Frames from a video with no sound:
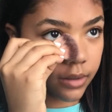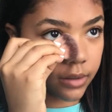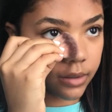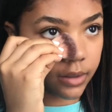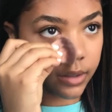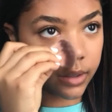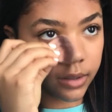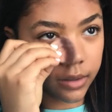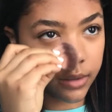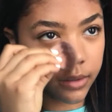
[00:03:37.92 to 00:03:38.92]
and
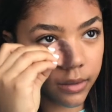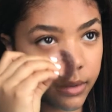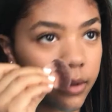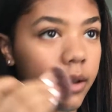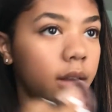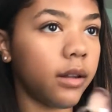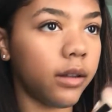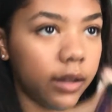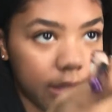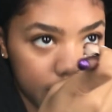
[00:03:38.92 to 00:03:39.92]
I kind
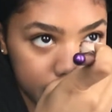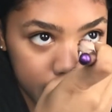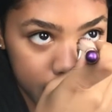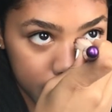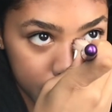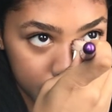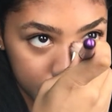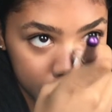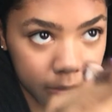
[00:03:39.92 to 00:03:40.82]
of line my nose,